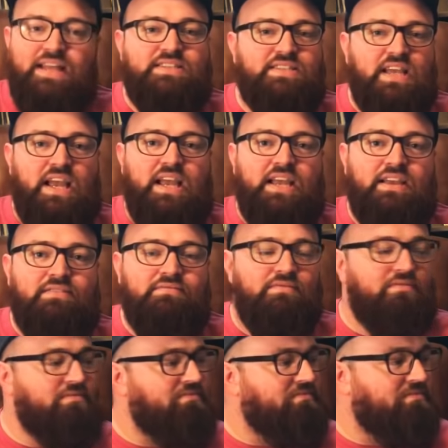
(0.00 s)
in saying
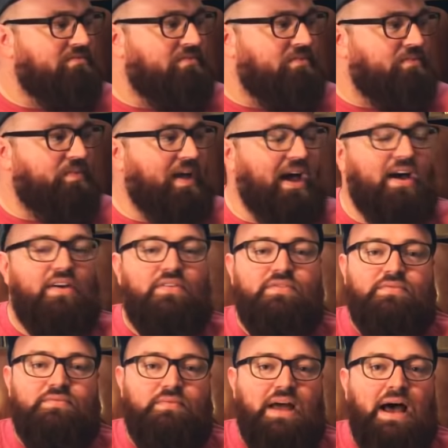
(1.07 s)
that
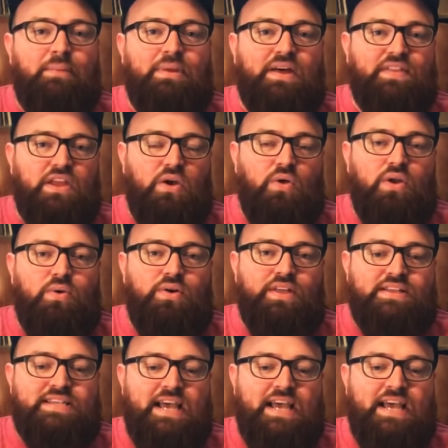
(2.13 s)
I'm not the only one that's